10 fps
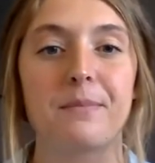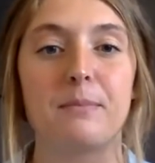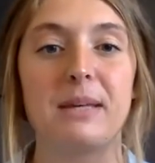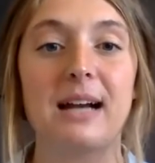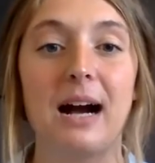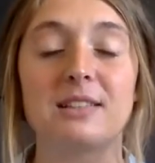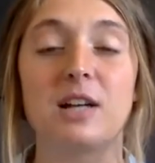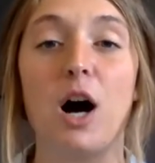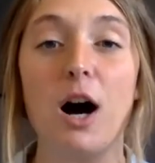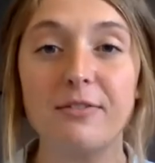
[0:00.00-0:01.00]
because
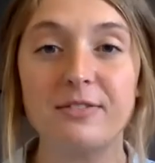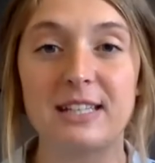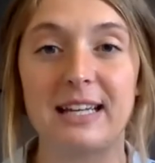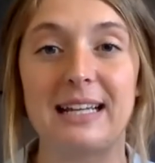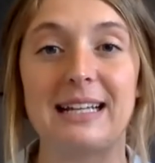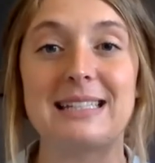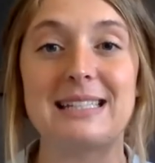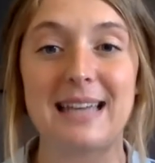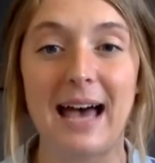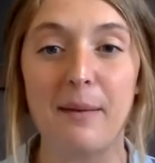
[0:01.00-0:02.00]
often in
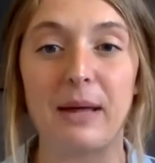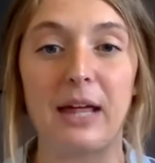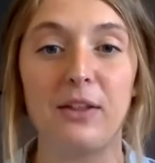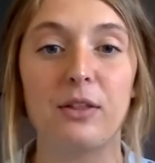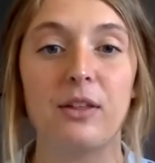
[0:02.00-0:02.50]
Sabbath,